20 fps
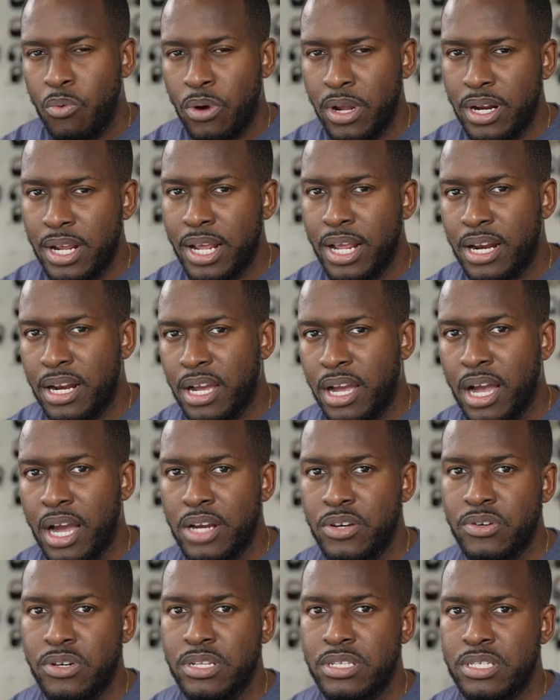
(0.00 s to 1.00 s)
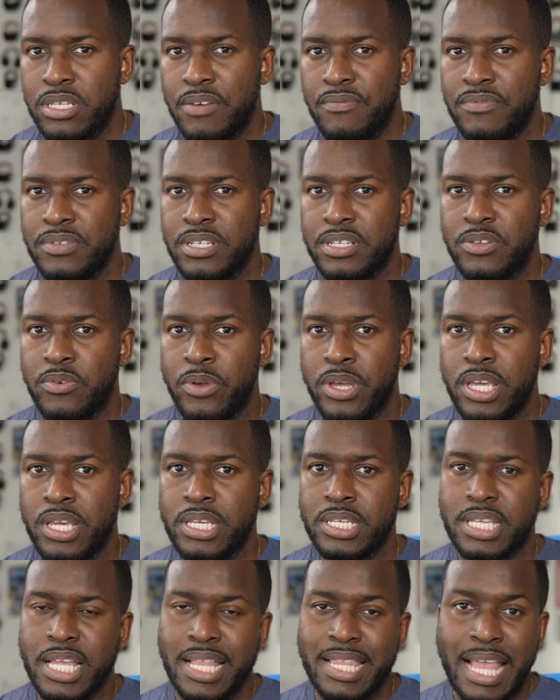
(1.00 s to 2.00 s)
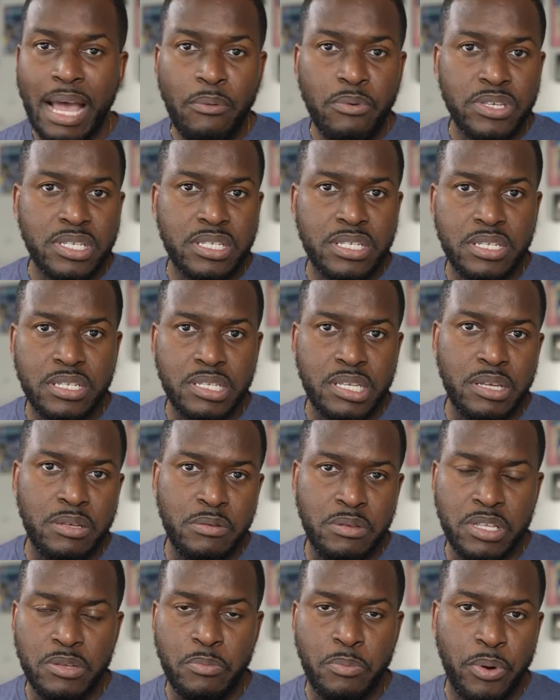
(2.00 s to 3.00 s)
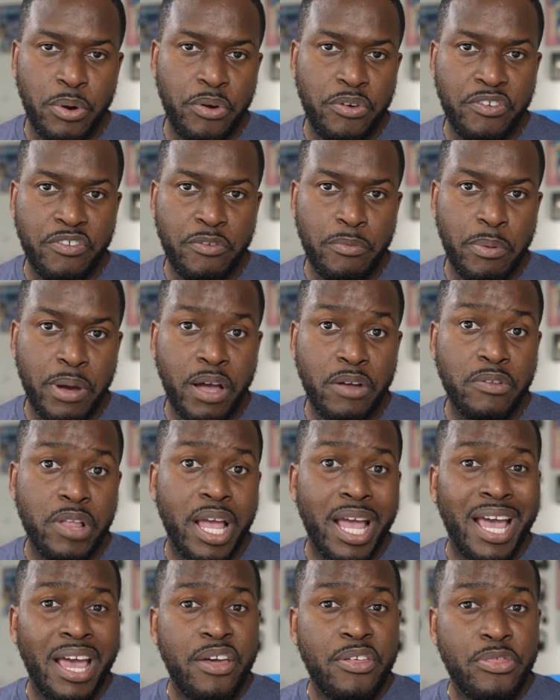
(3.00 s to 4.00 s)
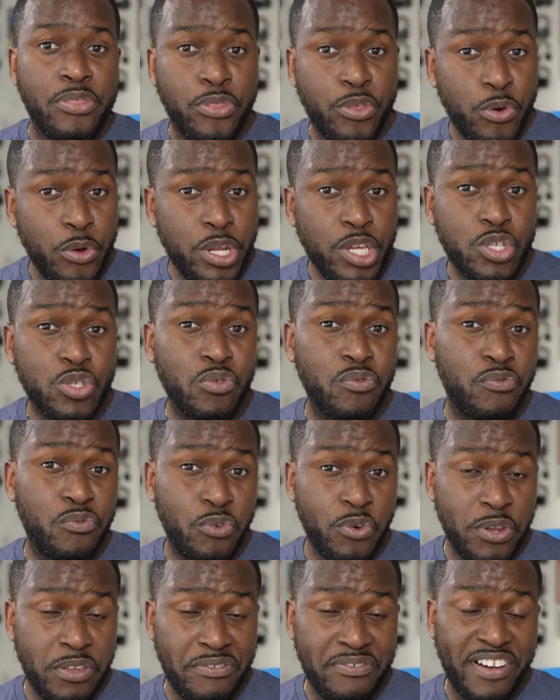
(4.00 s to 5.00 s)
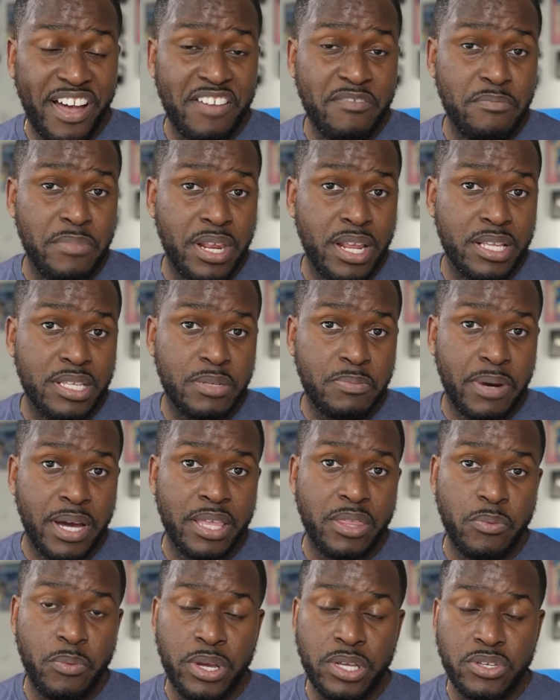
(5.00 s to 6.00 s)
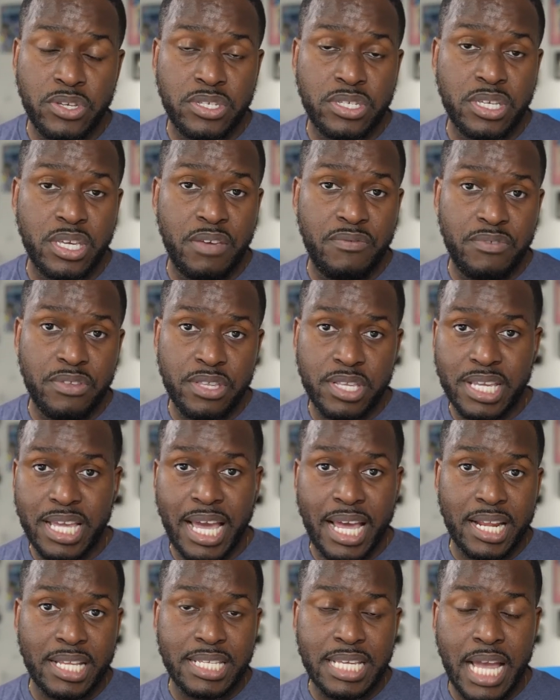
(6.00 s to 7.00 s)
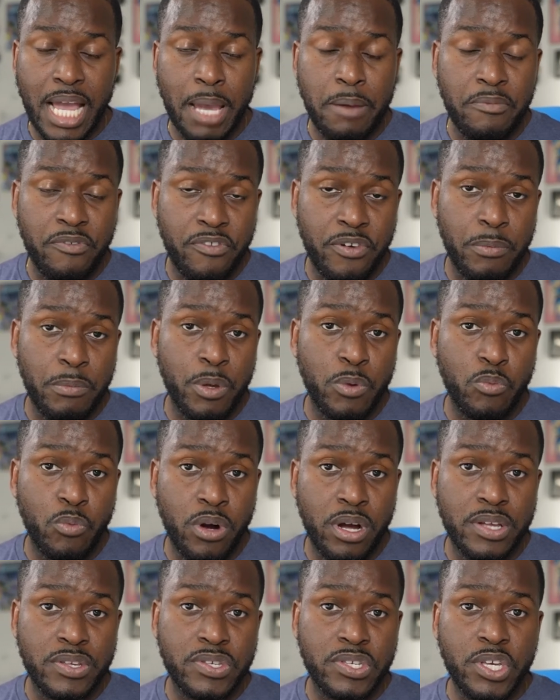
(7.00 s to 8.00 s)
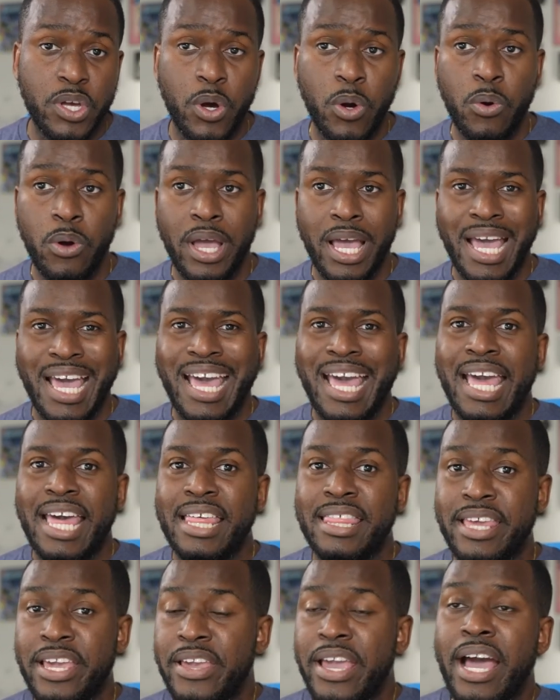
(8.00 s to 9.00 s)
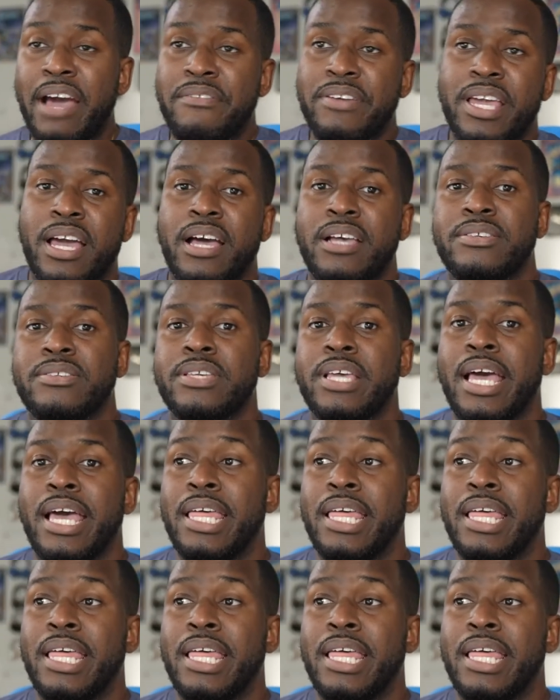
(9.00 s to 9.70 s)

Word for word: running at 107 degrees. And that was in, in the period of about 30 to 45 minutes, by the way, just to give you the kind of time frame it was. So there you have it guys.